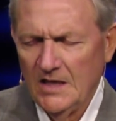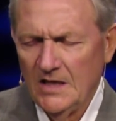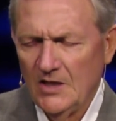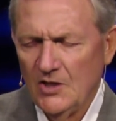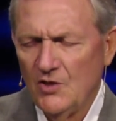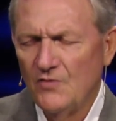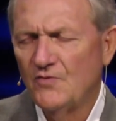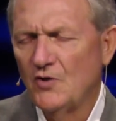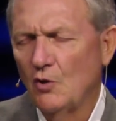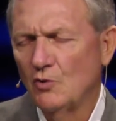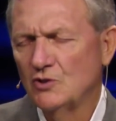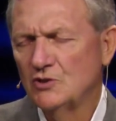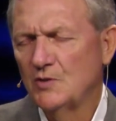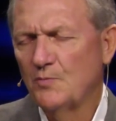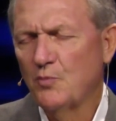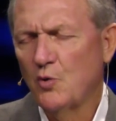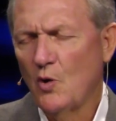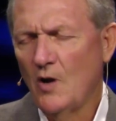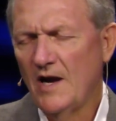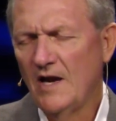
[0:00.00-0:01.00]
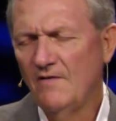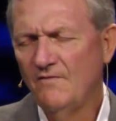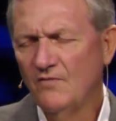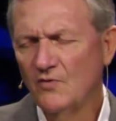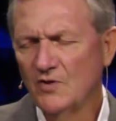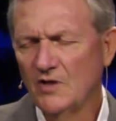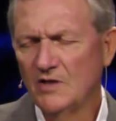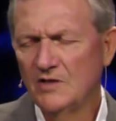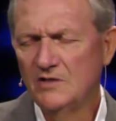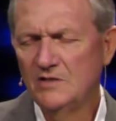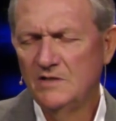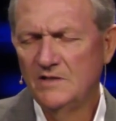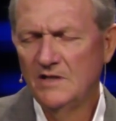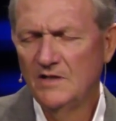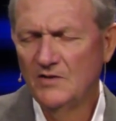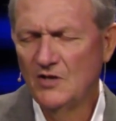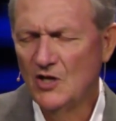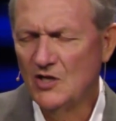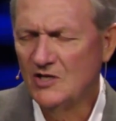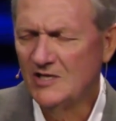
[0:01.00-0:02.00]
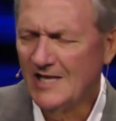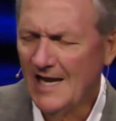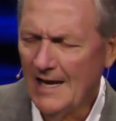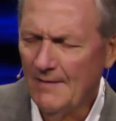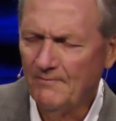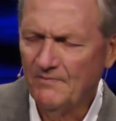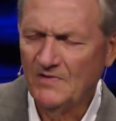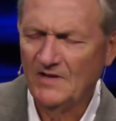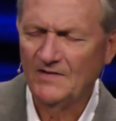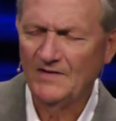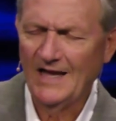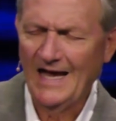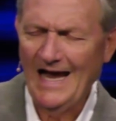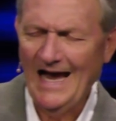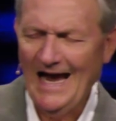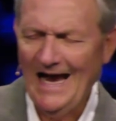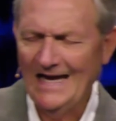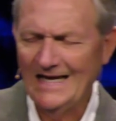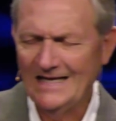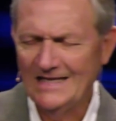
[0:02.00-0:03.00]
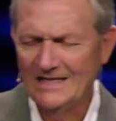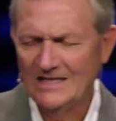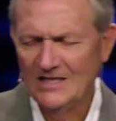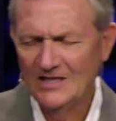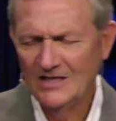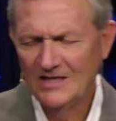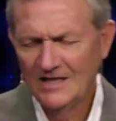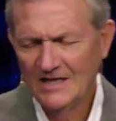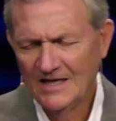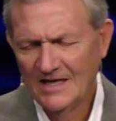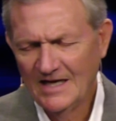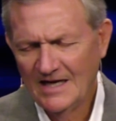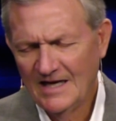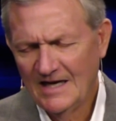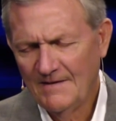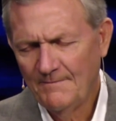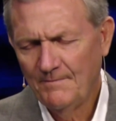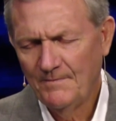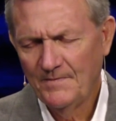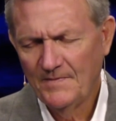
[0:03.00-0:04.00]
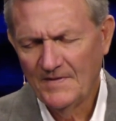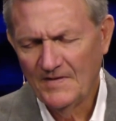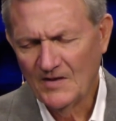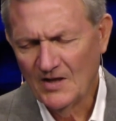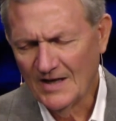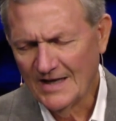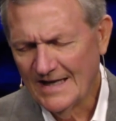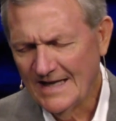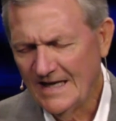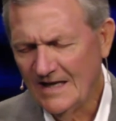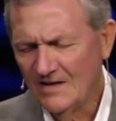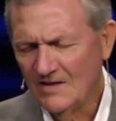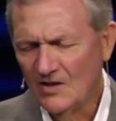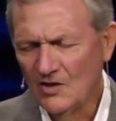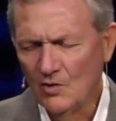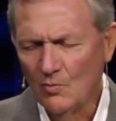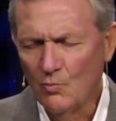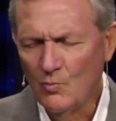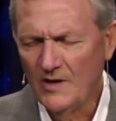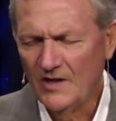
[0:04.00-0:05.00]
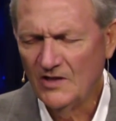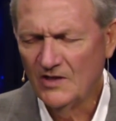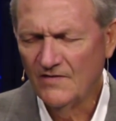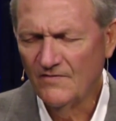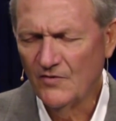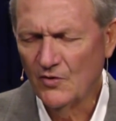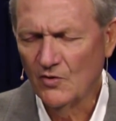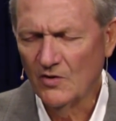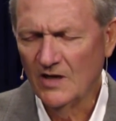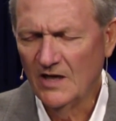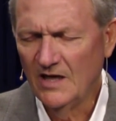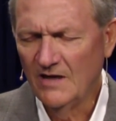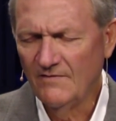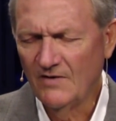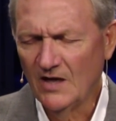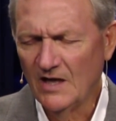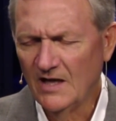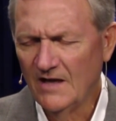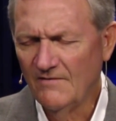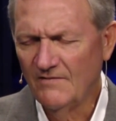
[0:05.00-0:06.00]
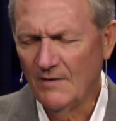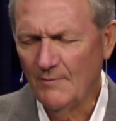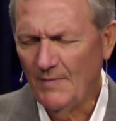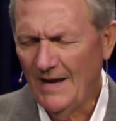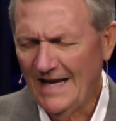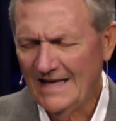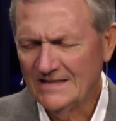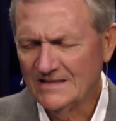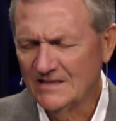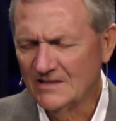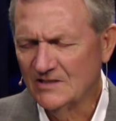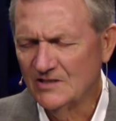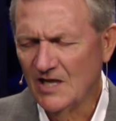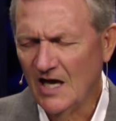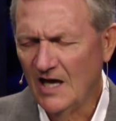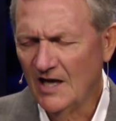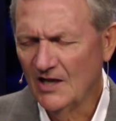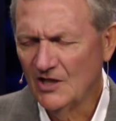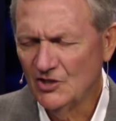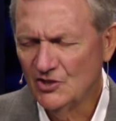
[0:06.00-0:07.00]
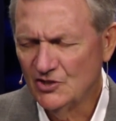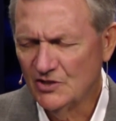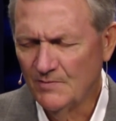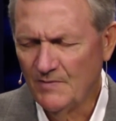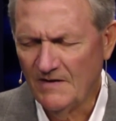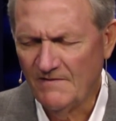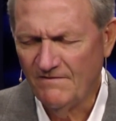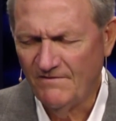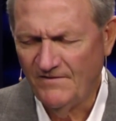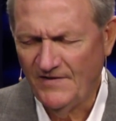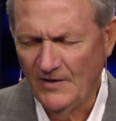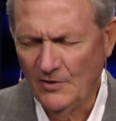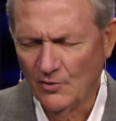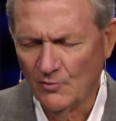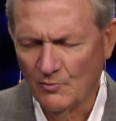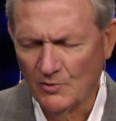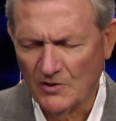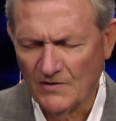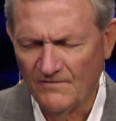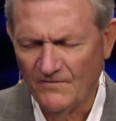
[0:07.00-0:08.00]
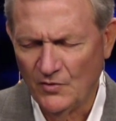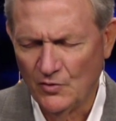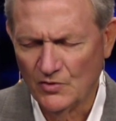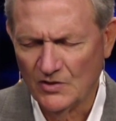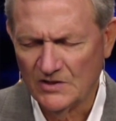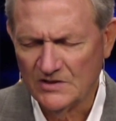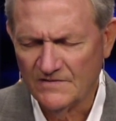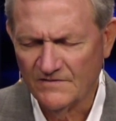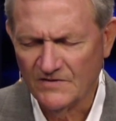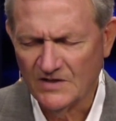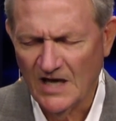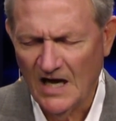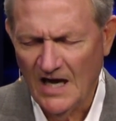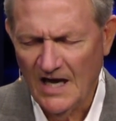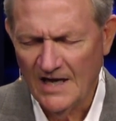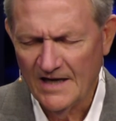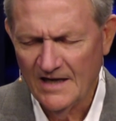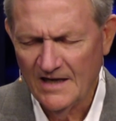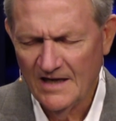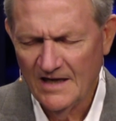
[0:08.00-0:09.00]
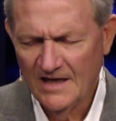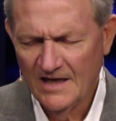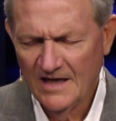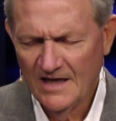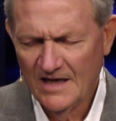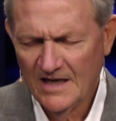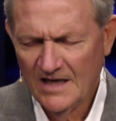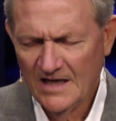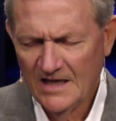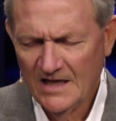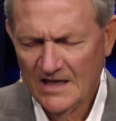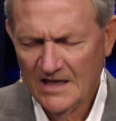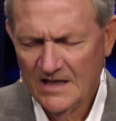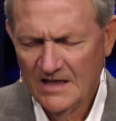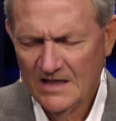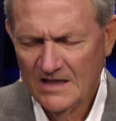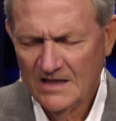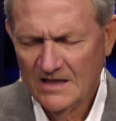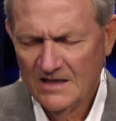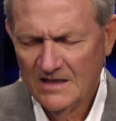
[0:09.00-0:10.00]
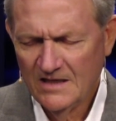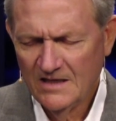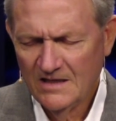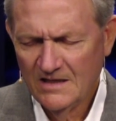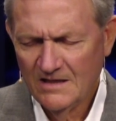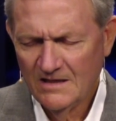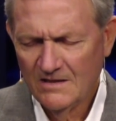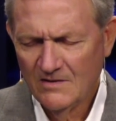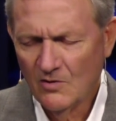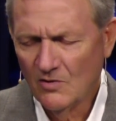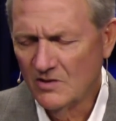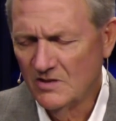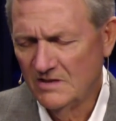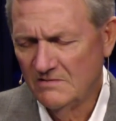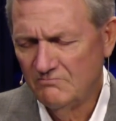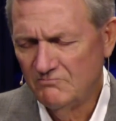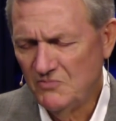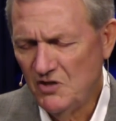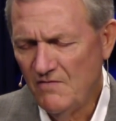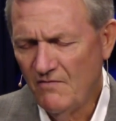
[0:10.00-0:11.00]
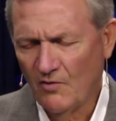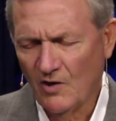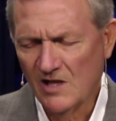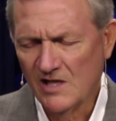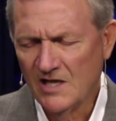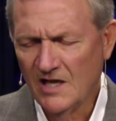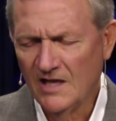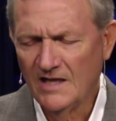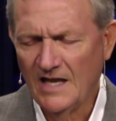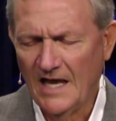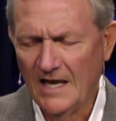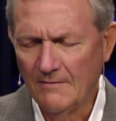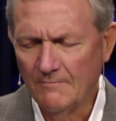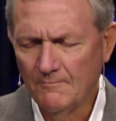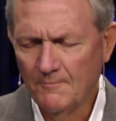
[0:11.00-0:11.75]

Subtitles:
You've told us to pray for the depth and the height and the length and the width of your love, a love that passes knowledge, to be filled with the fullness of God. Lord, you've already done that.